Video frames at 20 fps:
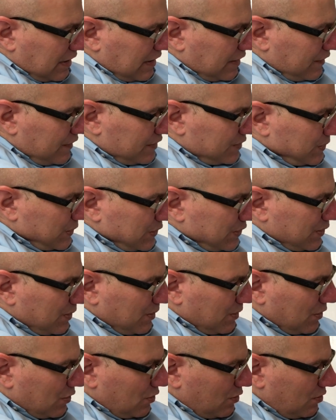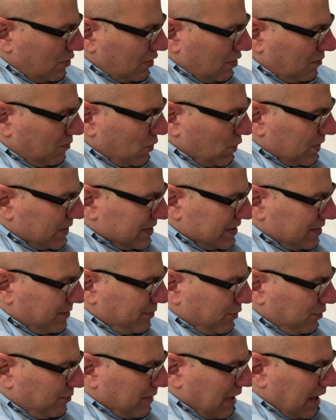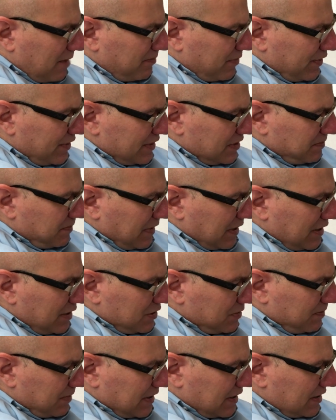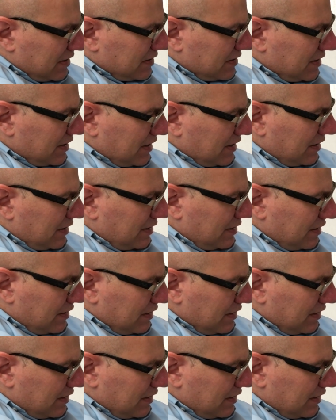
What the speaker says: And this was a more simple map on this page because the